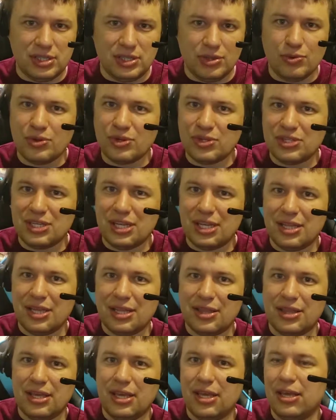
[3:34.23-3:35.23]
You can say
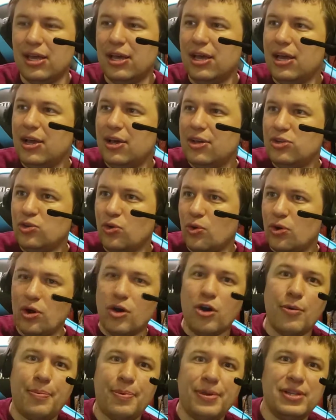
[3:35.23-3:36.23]
that the door
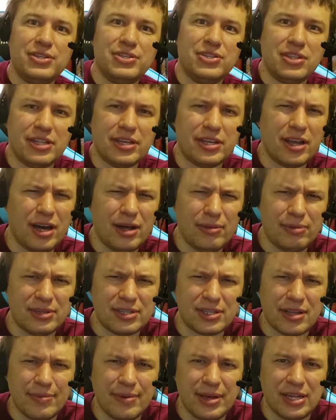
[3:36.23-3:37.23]
opens and then goblins
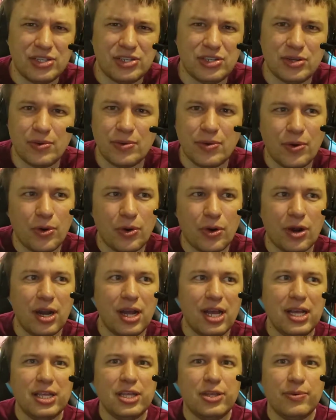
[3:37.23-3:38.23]
come at you, or
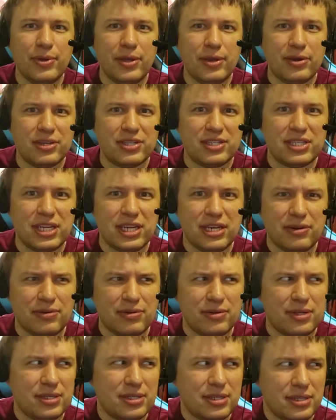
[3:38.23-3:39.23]
you hear a
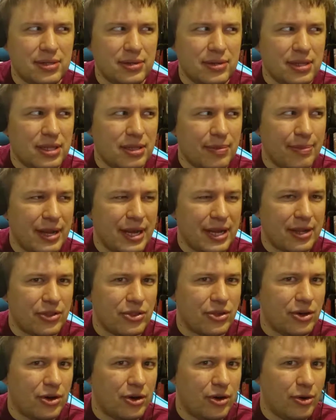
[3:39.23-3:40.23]
sound in the back of
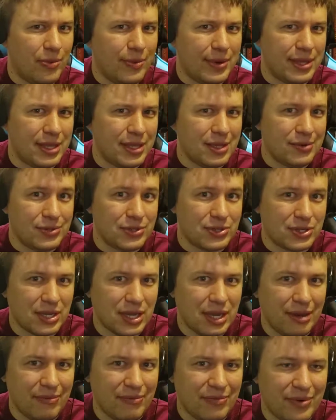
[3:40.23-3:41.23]
the hallway that you just
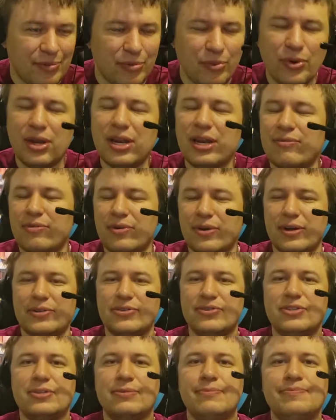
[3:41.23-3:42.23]
came from, whatever
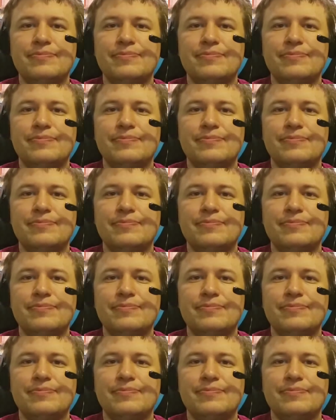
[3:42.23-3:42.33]
else.